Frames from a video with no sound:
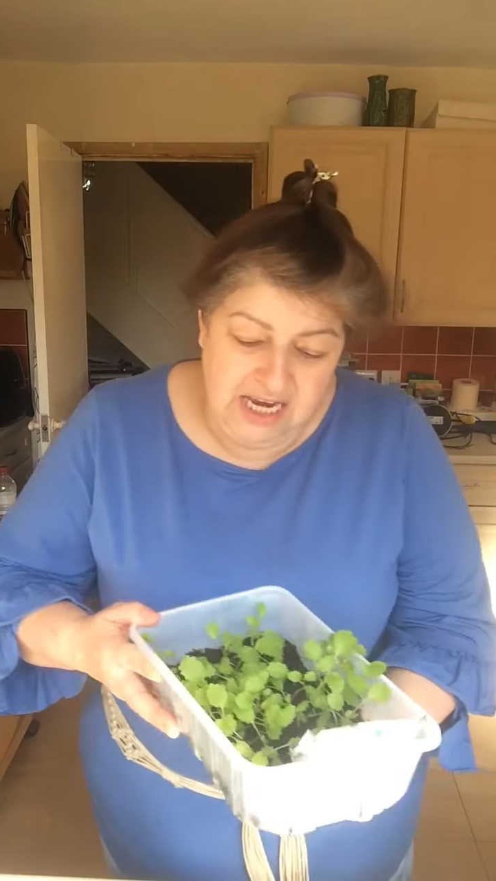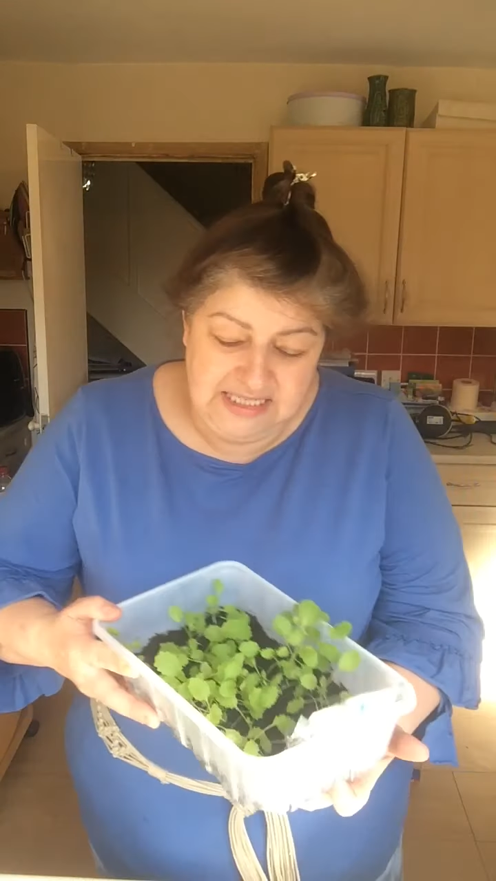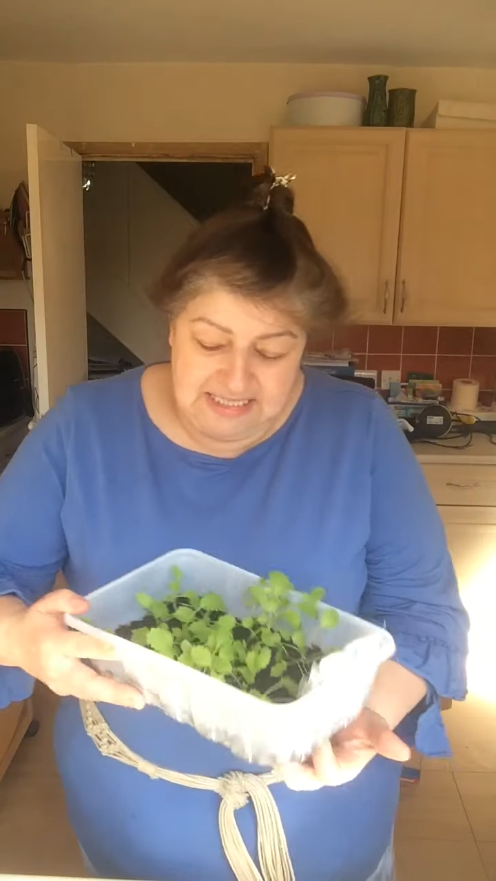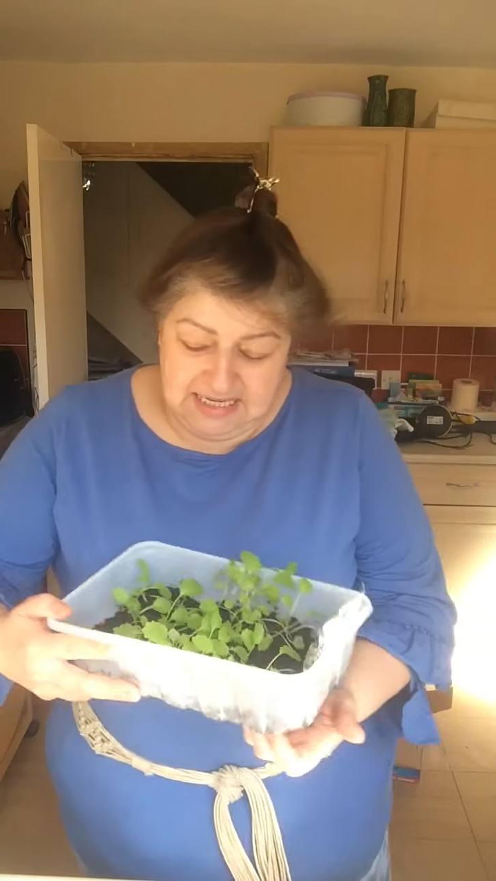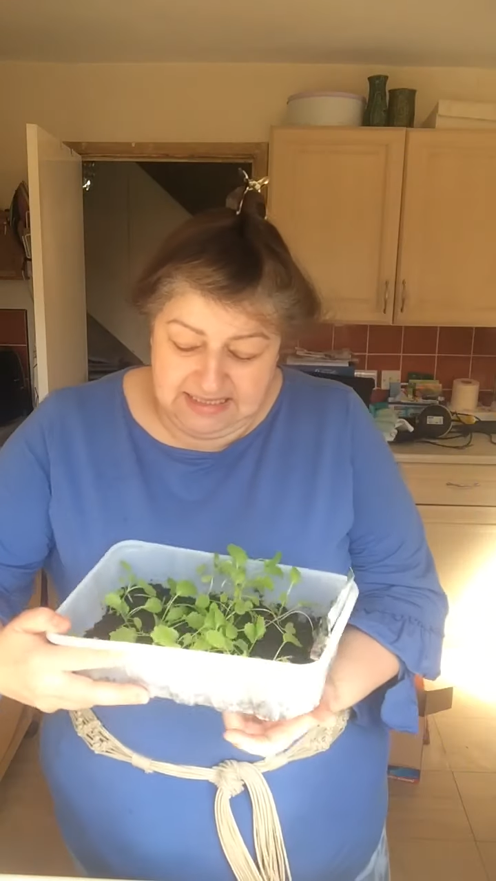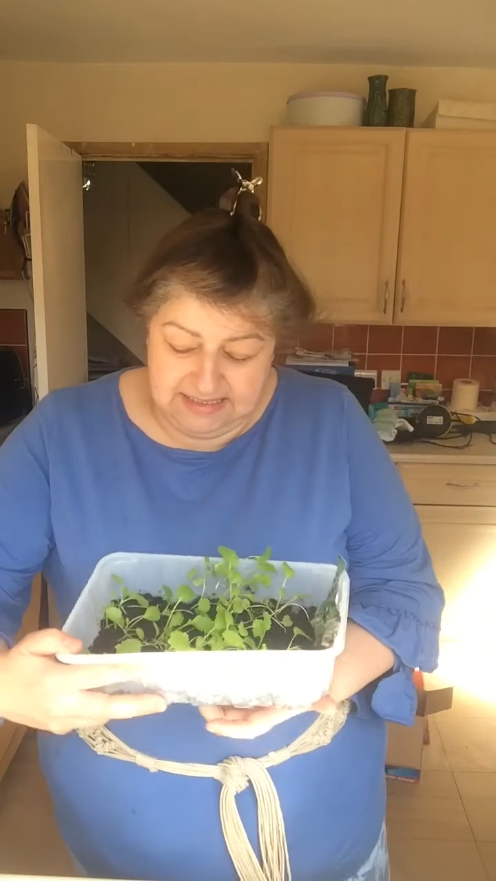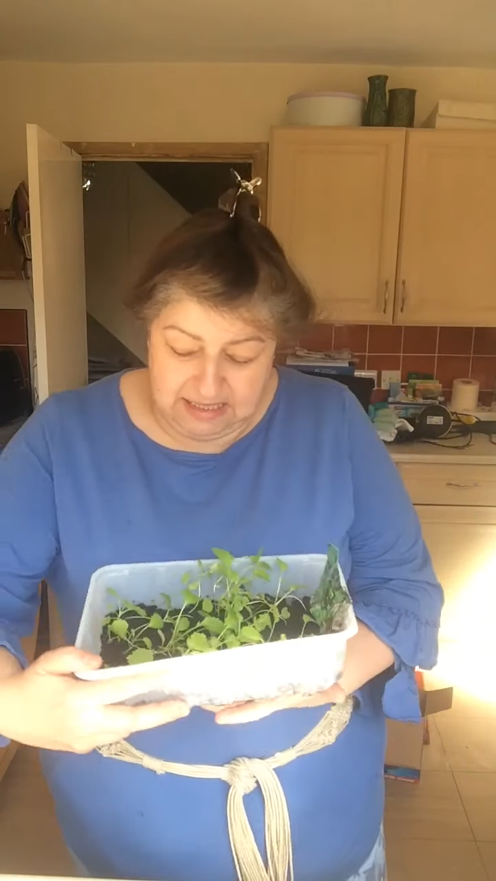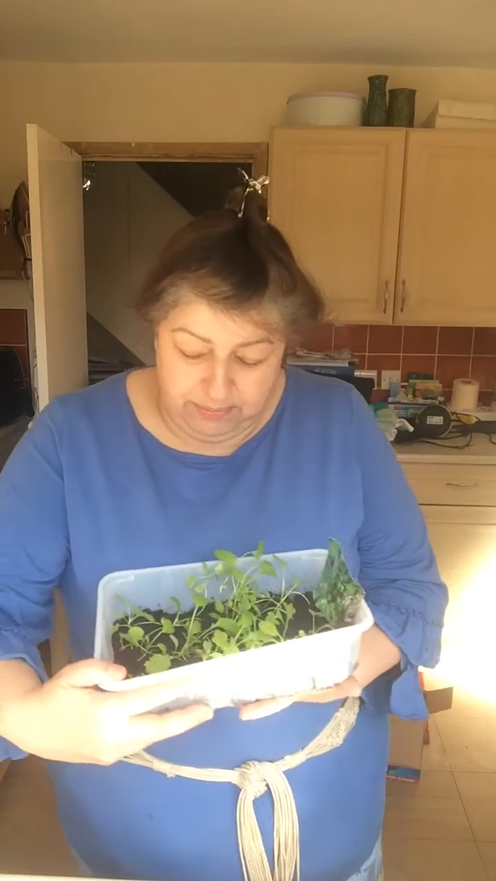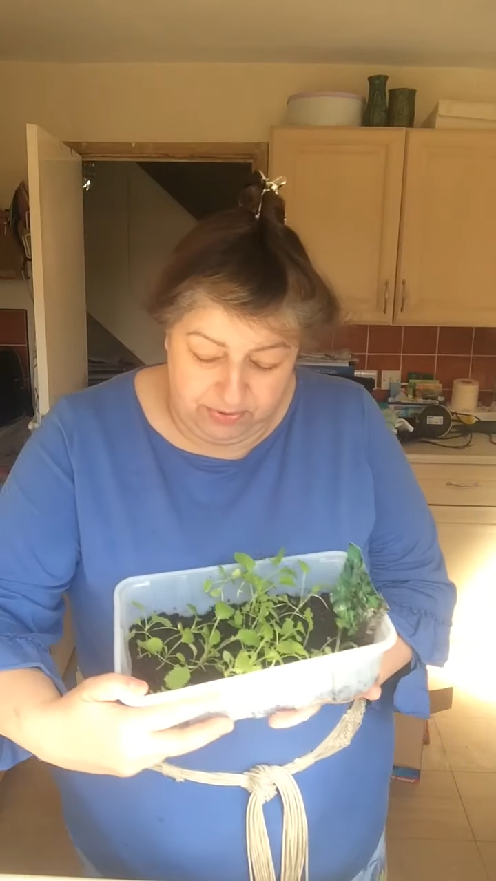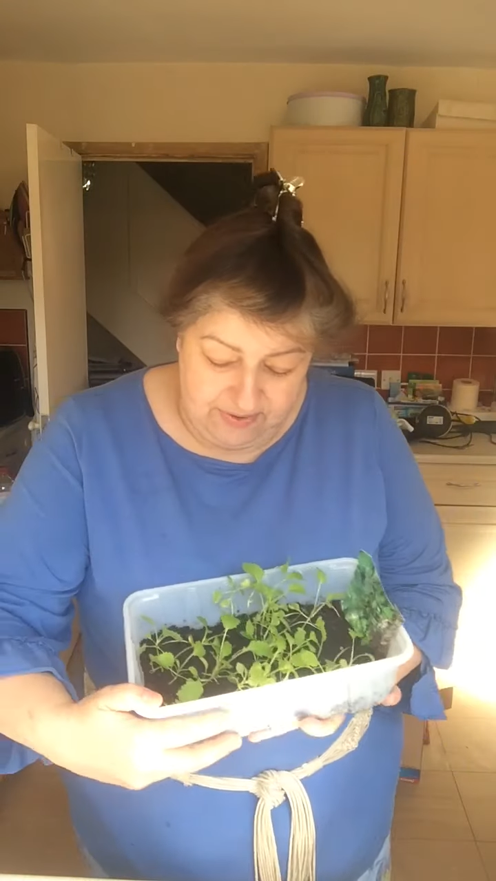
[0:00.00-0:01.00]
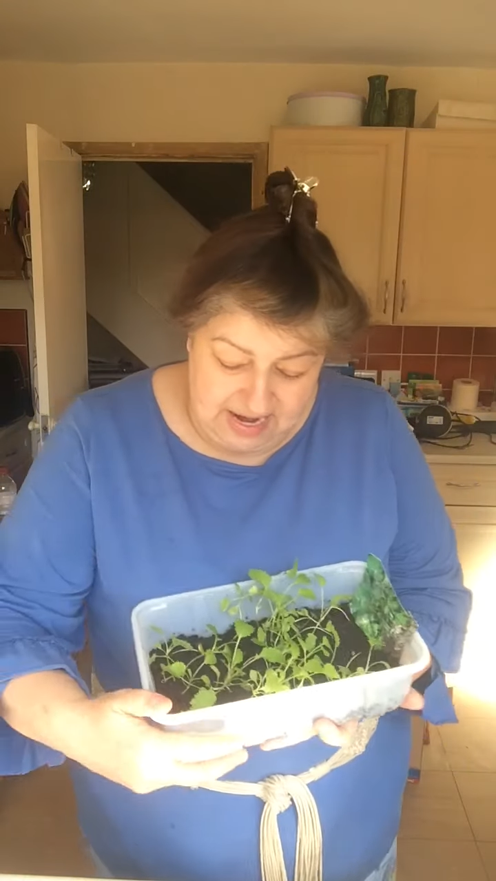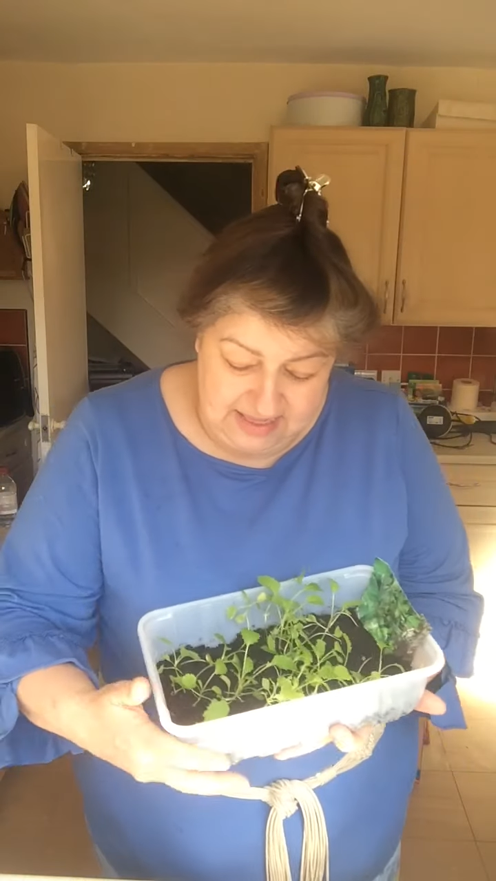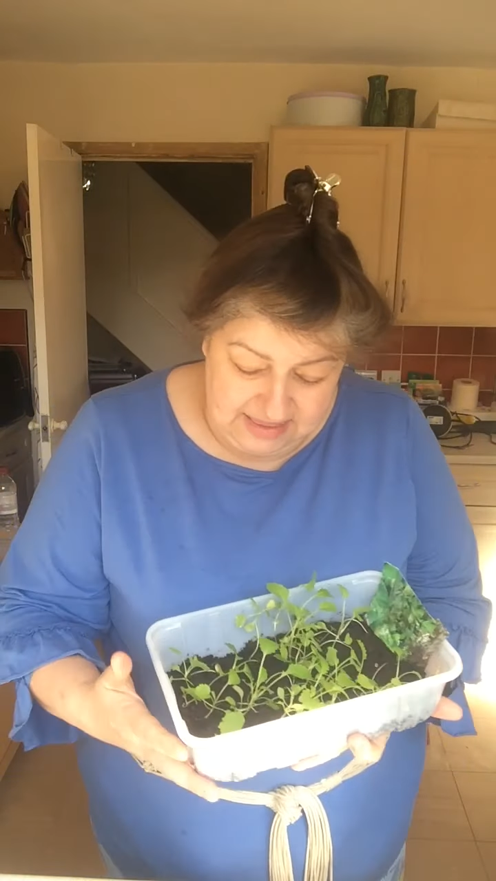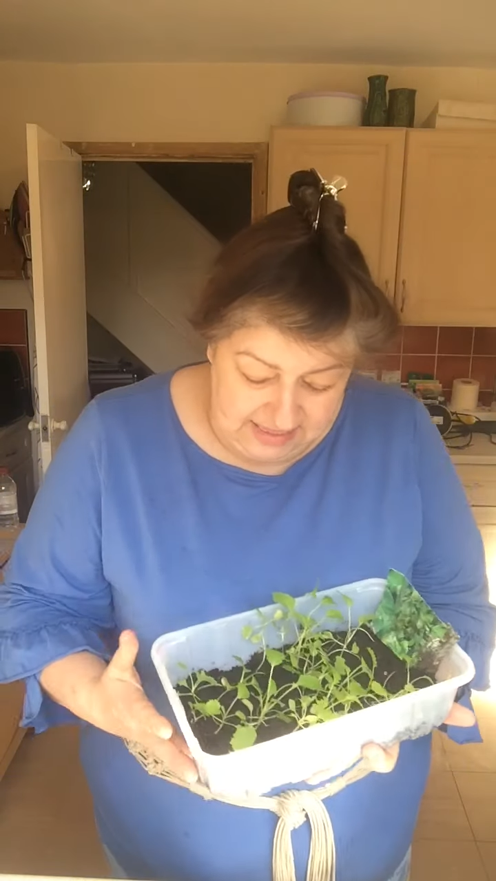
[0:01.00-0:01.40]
I did separate